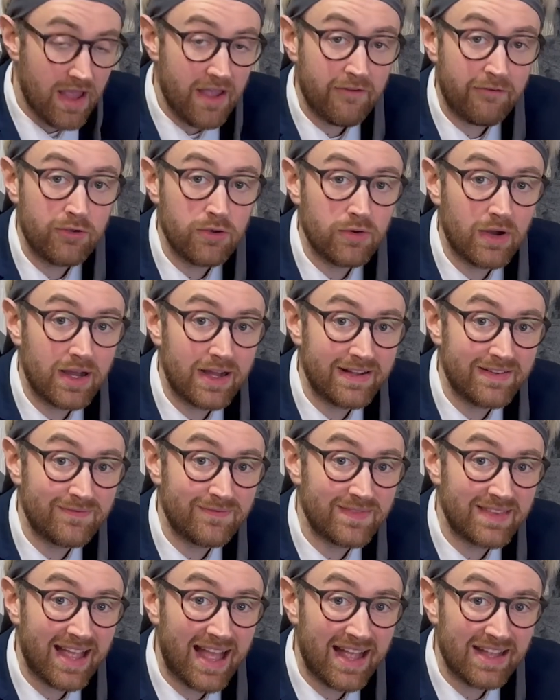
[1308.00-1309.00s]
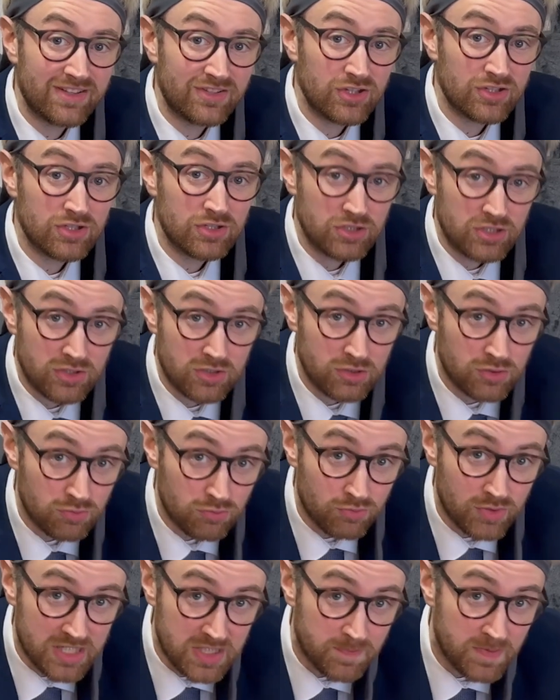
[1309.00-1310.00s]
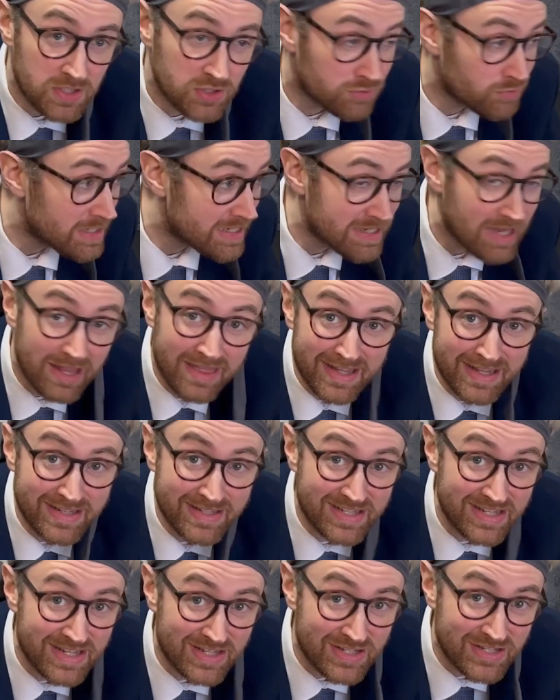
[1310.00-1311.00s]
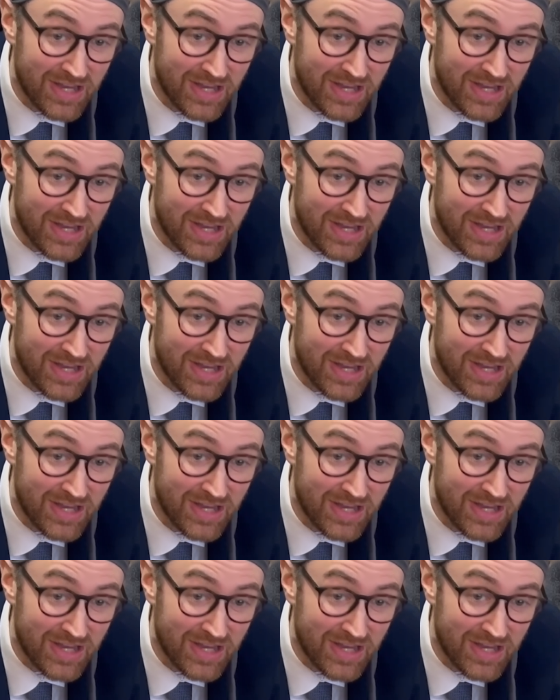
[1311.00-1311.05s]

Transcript: If you just whisper sweet nothings in its